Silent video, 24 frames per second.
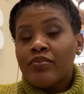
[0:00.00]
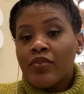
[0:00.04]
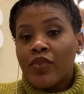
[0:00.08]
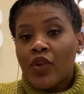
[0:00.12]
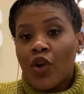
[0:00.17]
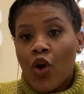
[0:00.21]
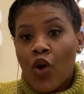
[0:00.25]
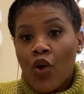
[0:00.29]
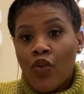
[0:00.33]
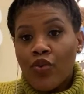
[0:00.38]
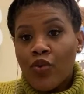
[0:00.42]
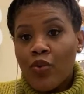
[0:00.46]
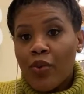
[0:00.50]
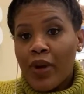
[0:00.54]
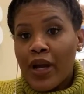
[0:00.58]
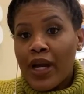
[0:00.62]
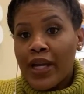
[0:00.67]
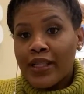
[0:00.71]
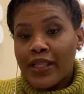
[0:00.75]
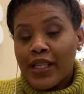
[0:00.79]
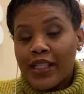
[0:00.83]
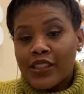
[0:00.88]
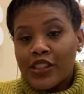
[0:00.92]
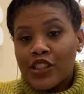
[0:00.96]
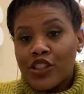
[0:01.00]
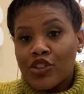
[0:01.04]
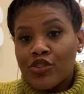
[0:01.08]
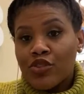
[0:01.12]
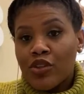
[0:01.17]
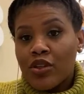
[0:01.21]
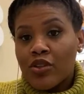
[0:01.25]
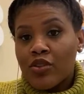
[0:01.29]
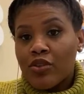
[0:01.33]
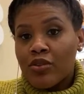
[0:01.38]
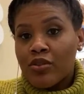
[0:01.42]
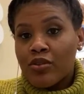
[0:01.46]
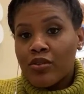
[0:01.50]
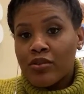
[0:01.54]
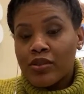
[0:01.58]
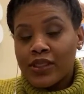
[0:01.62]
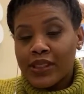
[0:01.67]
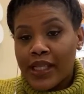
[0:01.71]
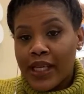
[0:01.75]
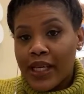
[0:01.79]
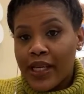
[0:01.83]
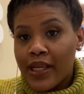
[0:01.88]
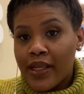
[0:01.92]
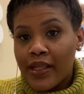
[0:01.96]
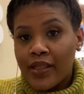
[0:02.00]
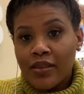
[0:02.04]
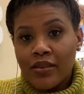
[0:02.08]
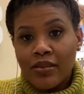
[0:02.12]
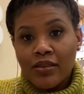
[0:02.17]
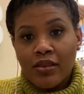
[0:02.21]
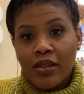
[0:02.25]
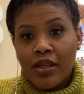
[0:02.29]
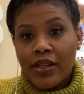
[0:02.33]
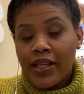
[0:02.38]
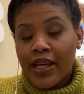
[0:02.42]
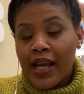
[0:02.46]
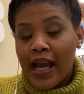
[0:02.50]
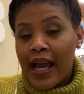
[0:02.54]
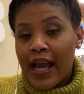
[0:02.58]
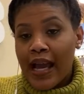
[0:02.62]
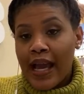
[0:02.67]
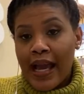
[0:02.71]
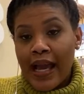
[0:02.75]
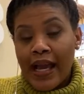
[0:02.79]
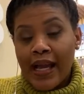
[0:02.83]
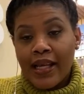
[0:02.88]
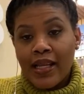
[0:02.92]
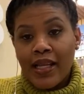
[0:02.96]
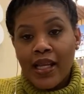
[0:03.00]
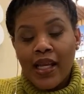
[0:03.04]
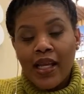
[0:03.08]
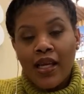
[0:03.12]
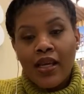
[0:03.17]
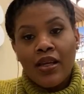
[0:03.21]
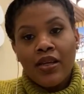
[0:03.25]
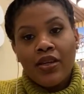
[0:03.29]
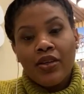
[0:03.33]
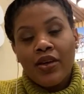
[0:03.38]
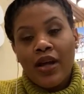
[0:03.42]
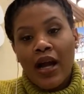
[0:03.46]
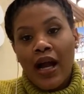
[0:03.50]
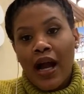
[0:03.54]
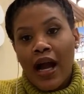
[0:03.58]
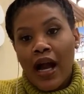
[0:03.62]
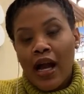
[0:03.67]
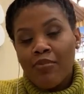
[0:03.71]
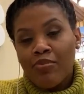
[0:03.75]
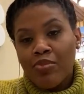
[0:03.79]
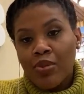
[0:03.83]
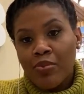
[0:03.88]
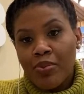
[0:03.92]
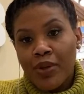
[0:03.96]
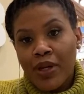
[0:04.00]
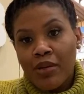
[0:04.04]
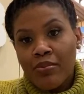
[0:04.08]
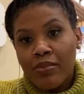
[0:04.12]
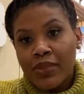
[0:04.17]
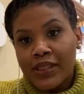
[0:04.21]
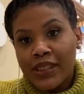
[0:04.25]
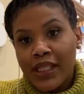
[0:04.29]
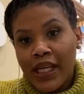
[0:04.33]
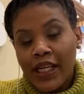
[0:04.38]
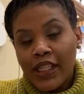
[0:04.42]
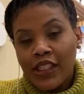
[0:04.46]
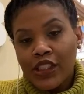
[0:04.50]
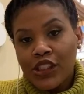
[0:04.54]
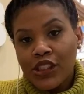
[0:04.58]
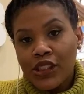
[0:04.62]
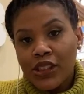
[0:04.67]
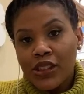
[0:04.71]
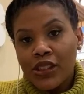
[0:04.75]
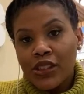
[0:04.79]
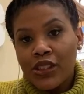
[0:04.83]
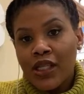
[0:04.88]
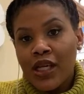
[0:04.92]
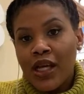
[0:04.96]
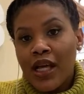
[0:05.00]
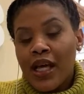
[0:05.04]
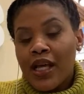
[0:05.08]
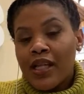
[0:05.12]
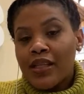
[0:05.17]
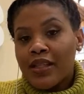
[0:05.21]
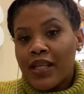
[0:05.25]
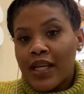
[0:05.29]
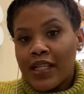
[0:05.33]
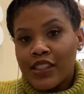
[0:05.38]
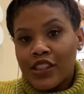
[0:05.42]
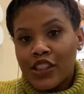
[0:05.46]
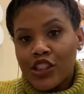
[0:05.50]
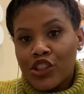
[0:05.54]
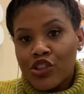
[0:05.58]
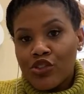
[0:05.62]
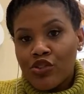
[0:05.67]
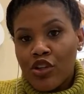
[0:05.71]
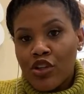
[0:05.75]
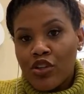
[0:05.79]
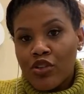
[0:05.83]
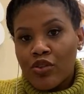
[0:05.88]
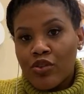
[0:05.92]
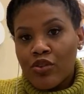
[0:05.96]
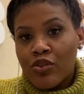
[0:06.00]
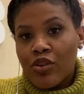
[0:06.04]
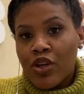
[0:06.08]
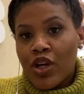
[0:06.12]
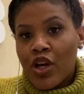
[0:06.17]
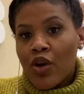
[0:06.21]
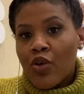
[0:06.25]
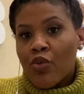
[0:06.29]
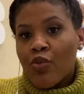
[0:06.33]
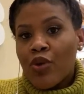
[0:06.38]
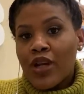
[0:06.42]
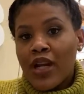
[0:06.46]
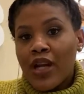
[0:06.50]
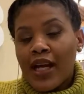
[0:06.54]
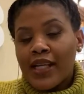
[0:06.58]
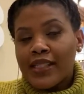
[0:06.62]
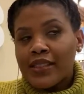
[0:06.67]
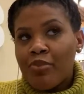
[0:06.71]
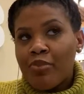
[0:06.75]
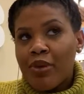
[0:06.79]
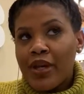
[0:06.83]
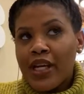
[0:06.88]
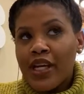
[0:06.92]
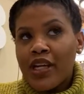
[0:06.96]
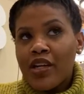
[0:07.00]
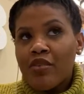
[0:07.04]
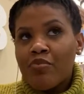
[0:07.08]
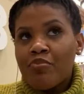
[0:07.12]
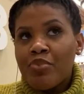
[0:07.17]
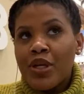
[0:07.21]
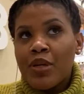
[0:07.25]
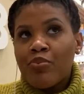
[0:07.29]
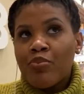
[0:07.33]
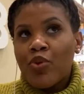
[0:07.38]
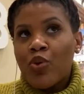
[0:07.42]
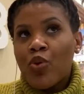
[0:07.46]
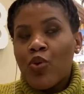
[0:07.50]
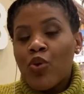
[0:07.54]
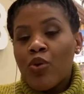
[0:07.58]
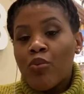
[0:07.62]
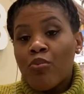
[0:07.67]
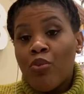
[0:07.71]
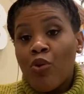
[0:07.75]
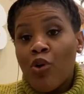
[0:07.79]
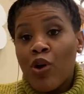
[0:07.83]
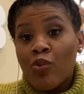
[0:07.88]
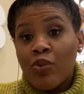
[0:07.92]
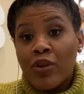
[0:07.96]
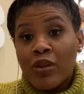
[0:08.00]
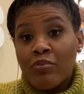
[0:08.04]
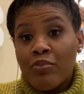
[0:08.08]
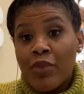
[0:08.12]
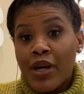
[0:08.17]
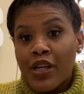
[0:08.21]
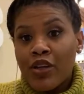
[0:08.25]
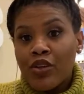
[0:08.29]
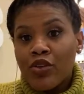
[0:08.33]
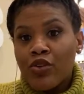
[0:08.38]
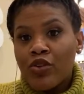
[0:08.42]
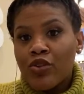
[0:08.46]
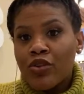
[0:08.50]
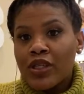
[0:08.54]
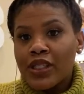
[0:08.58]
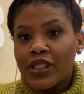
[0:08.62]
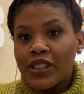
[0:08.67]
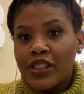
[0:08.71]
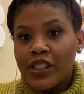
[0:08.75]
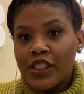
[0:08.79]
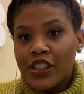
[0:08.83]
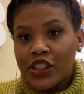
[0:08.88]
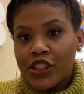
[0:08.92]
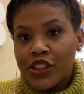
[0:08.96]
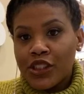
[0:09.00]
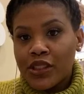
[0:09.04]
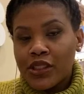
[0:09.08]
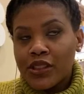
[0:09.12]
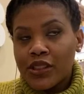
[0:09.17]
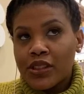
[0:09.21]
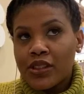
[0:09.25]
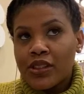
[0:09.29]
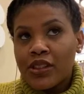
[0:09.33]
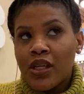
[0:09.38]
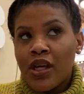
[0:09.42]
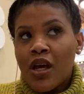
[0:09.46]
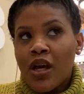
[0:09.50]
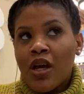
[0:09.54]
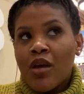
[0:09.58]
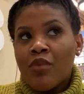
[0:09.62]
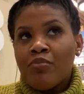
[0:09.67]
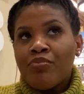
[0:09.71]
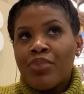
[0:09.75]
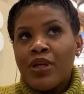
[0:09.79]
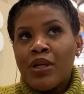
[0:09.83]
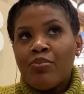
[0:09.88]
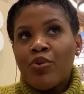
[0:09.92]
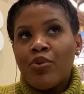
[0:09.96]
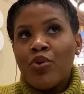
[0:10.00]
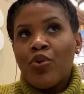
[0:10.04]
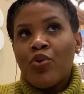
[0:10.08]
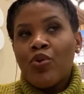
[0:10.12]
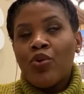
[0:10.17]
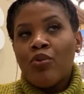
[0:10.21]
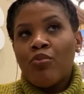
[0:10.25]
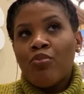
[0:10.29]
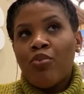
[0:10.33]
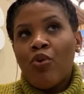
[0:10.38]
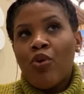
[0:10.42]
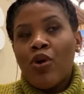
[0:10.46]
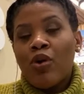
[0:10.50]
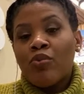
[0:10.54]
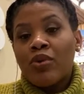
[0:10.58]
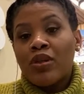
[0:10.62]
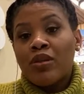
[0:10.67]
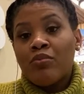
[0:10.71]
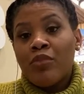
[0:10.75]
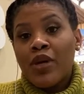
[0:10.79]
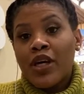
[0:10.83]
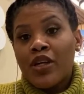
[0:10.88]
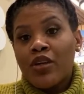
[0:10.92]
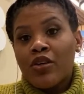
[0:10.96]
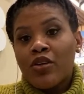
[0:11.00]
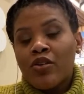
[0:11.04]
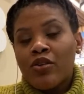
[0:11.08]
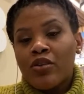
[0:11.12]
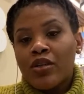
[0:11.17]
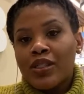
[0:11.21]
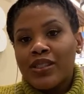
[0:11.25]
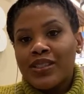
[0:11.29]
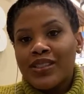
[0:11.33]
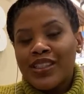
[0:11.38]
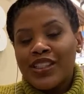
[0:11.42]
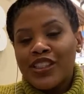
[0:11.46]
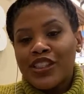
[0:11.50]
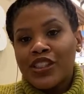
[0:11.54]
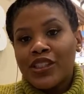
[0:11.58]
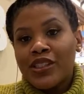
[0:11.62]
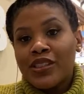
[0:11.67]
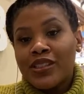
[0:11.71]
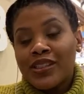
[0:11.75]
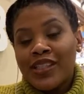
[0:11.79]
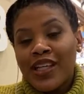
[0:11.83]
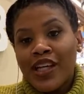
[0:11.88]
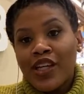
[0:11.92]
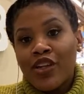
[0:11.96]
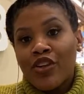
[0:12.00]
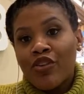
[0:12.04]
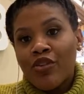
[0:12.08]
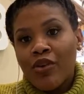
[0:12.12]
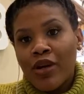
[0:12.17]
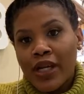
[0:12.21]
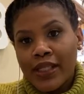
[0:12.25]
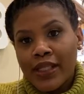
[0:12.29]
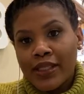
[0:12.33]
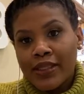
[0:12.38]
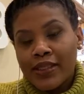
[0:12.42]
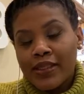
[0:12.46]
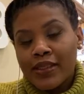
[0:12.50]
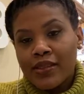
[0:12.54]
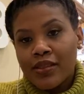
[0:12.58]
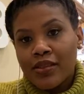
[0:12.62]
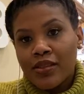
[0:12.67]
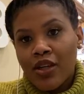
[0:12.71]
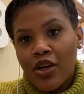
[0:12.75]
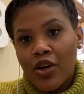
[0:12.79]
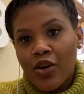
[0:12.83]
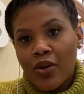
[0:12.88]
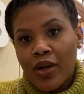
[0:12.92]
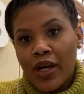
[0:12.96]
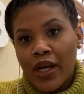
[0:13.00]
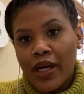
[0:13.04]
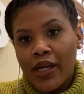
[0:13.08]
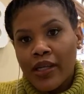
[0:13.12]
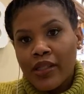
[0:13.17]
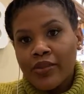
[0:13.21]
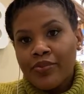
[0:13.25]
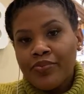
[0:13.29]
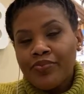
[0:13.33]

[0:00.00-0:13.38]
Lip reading: Overweight, that's a struggle. Skin, you got acne, you got hyperpigmentation, that's a struggle. We're not speaking of people who are born with medical conditions. People who are born with medical conditions get grace, okay?